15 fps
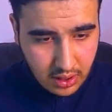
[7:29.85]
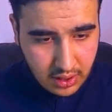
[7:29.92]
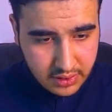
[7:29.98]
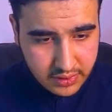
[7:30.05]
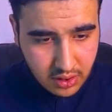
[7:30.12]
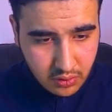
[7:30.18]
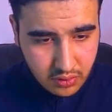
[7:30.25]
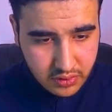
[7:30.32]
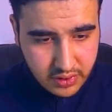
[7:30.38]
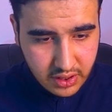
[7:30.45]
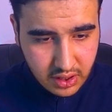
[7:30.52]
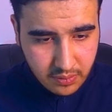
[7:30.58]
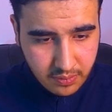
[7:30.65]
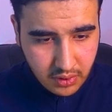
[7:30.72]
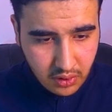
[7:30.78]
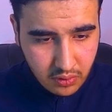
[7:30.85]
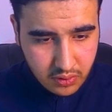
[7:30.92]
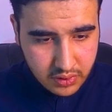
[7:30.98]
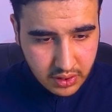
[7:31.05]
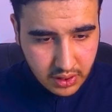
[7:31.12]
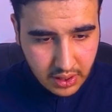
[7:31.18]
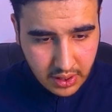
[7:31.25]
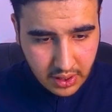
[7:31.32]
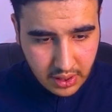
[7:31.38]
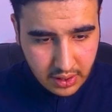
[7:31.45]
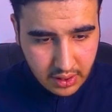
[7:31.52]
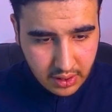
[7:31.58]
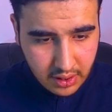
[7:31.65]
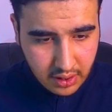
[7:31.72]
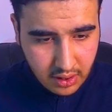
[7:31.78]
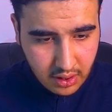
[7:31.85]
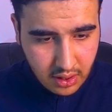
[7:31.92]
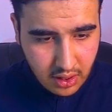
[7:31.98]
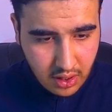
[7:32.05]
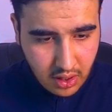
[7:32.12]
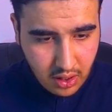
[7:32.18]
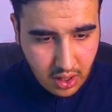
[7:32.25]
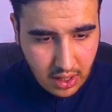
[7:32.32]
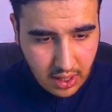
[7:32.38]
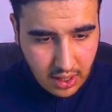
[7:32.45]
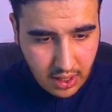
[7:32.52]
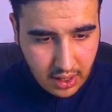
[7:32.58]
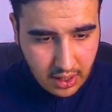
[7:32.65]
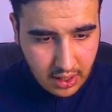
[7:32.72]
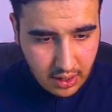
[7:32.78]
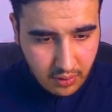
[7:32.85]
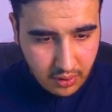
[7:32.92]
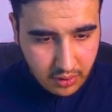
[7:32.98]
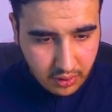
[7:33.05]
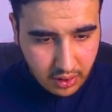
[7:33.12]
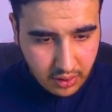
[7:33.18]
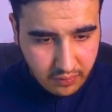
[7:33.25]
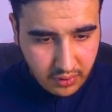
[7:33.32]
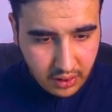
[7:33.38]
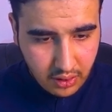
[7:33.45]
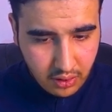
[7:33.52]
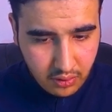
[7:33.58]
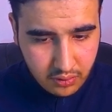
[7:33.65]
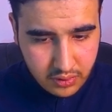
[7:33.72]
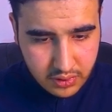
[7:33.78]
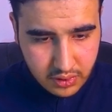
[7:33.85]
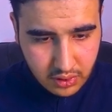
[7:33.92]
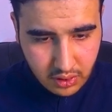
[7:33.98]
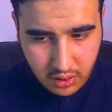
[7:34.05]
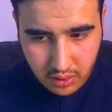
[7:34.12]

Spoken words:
let's go to setup nodes and configure nodes?